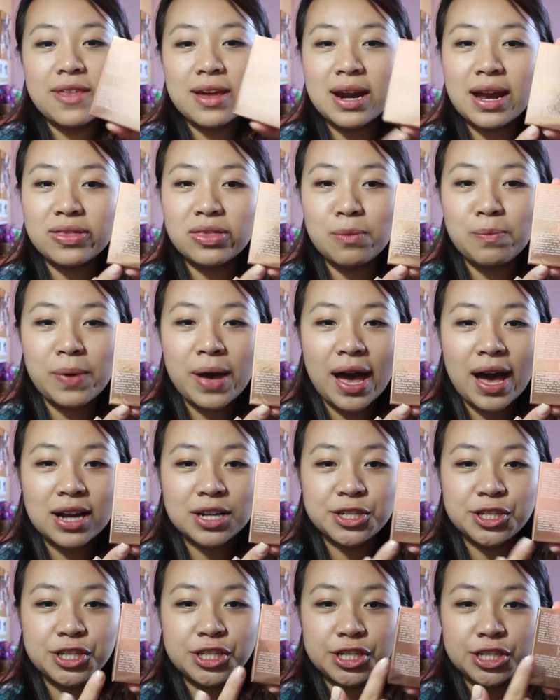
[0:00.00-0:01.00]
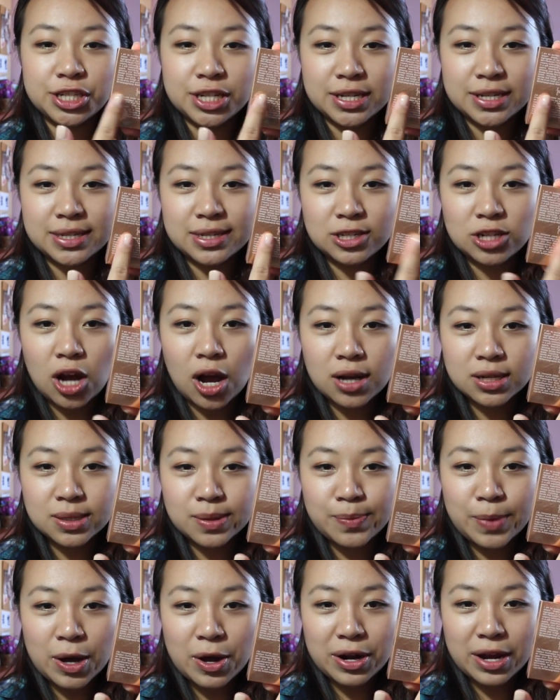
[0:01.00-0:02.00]
And then at the back, she just talks
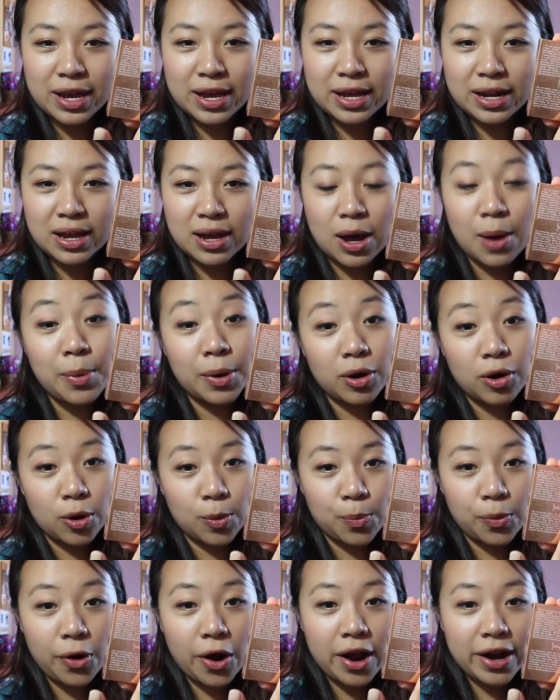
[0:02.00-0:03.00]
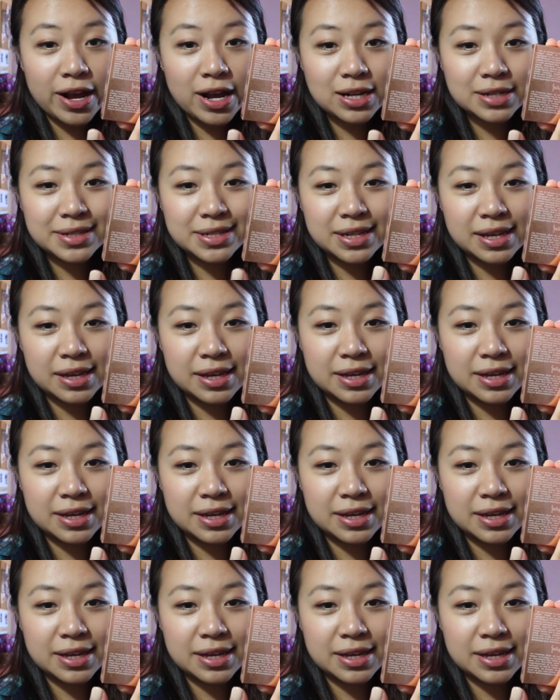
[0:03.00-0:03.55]
about it, about her product,